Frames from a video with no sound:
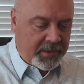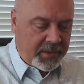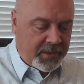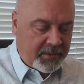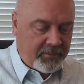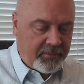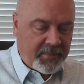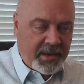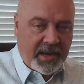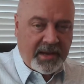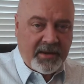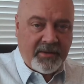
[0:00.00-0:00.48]

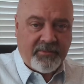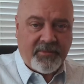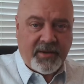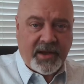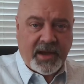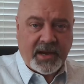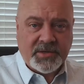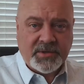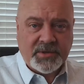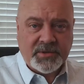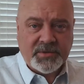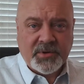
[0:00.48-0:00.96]

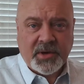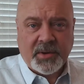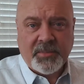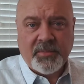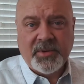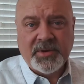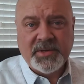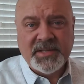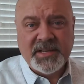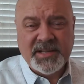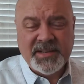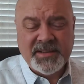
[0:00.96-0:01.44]
manufacturer's
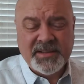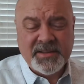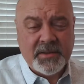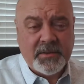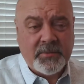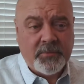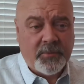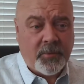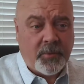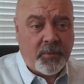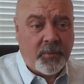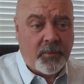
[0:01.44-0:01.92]

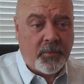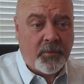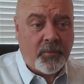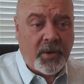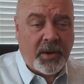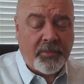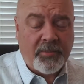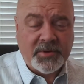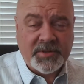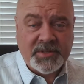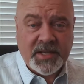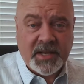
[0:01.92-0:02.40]

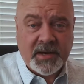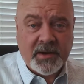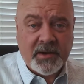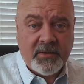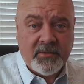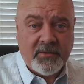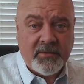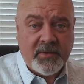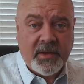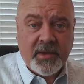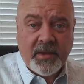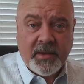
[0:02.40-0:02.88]

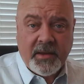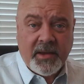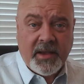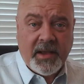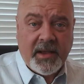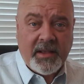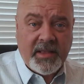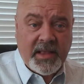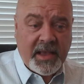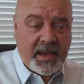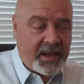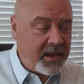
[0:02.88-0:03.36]
representative,
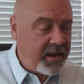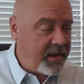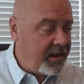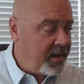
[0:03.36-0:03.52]
and they can